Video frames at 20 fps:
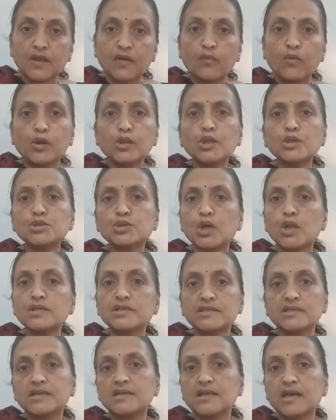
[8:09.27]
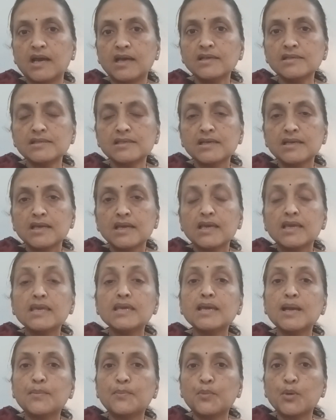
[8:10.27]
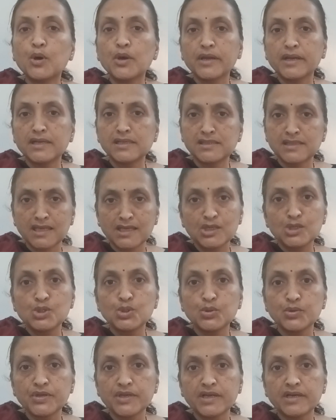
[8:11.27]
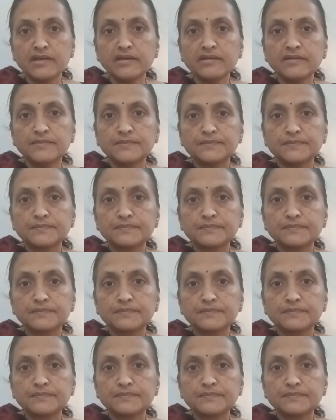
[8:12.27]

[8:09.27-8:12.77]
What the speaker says: What the solicitor does, he appoints his junior